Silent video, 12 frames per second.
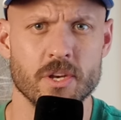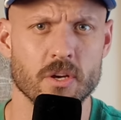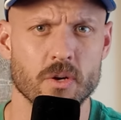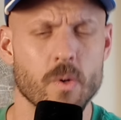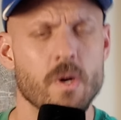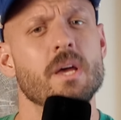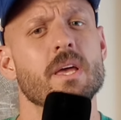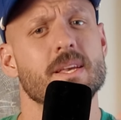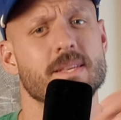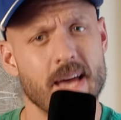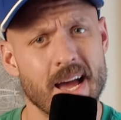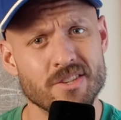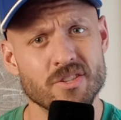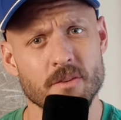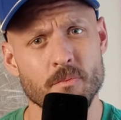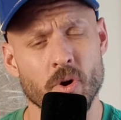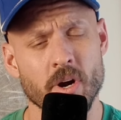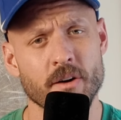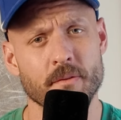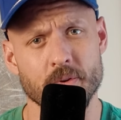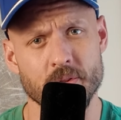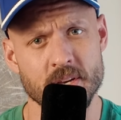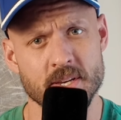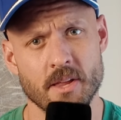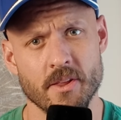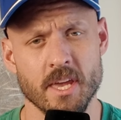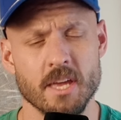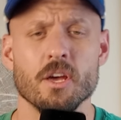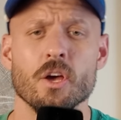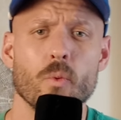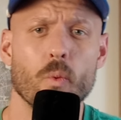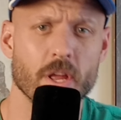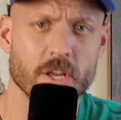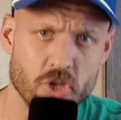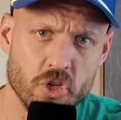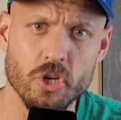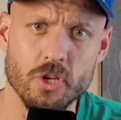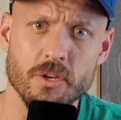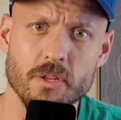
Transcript: do is actually more helpful than telling it what it should